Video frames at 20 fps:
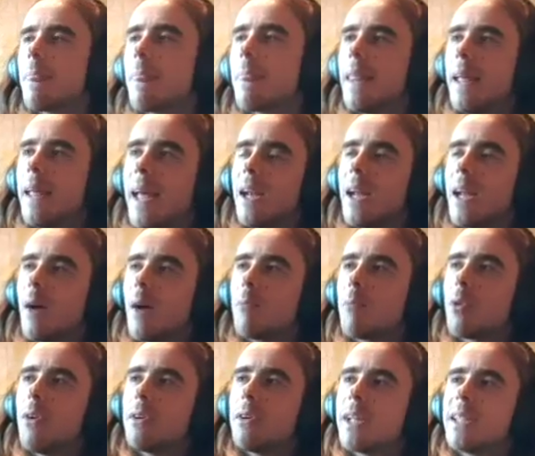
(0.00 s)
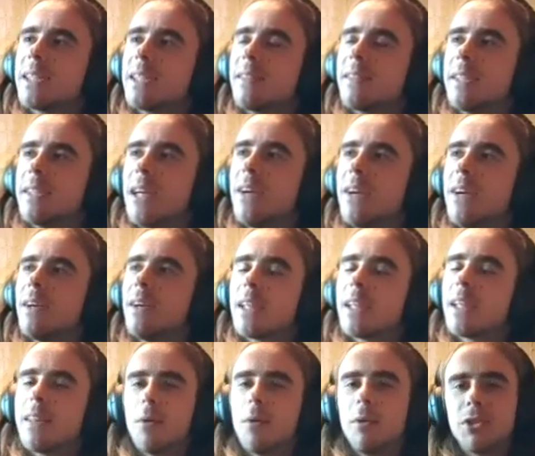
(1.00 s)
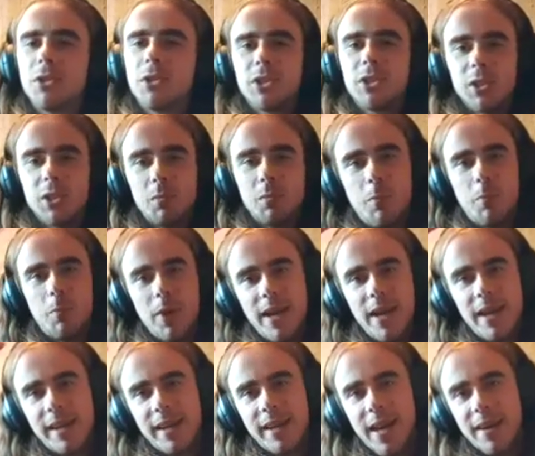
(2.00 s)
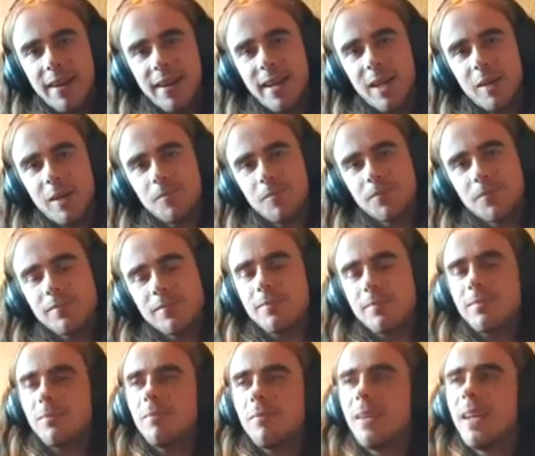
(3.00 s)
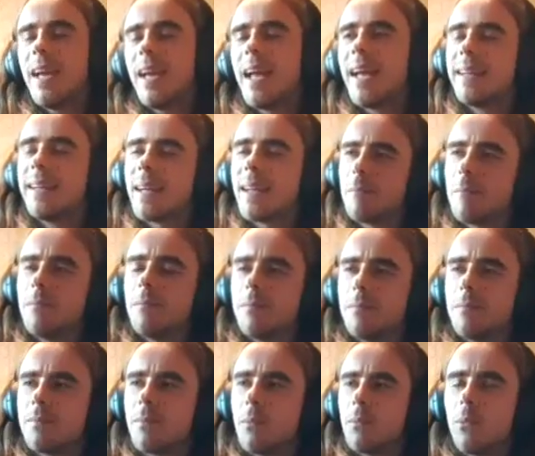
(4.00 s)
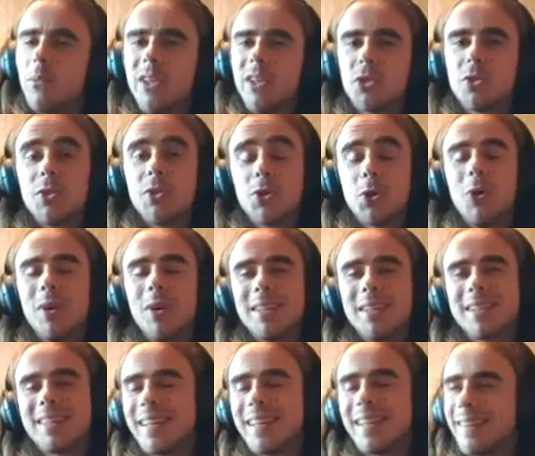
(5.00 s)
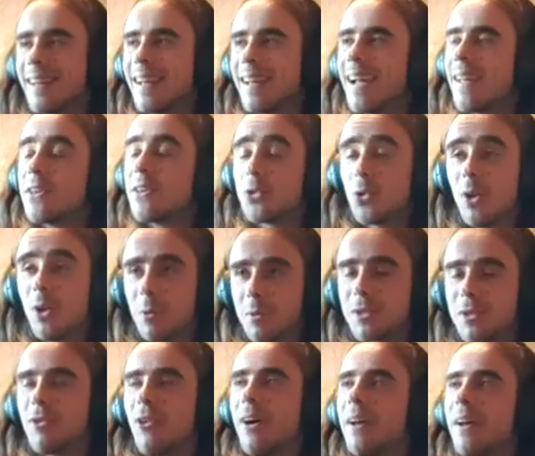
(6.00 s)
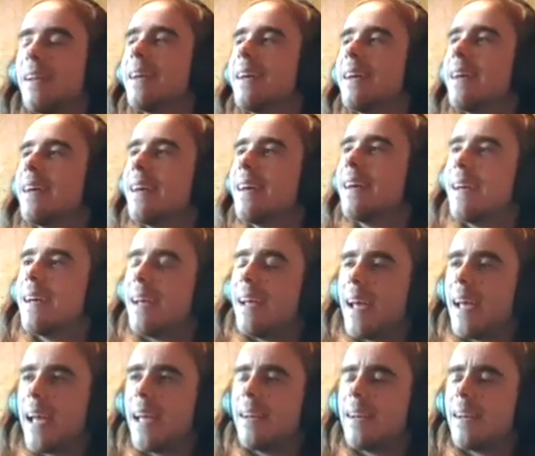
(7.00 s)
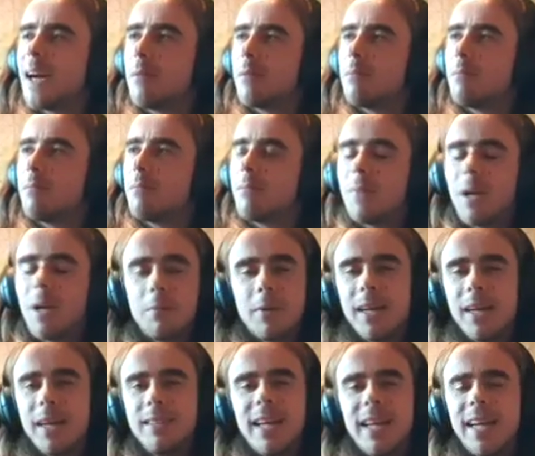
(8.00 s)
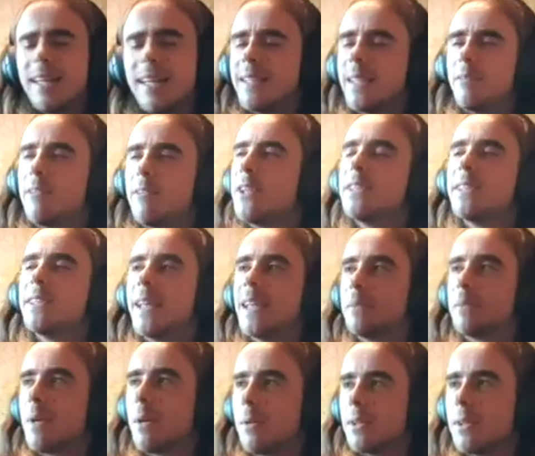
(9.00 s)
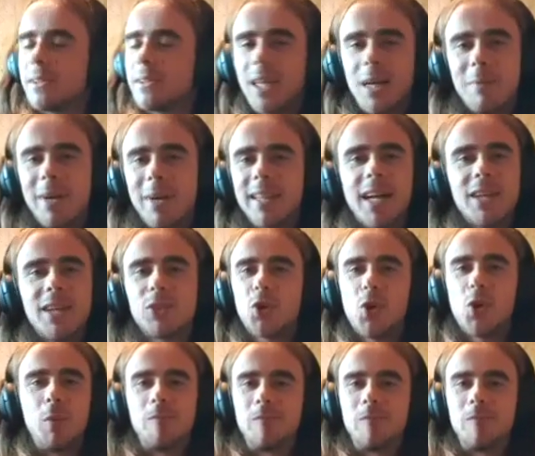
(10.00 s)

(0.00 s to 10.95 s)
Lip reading: And got down to the terrace, and there was just this big cutout, and we saw the toilet sitting there, and the toilet was fine. And my mate Danny first said to me was, "No, mate, hut's gone."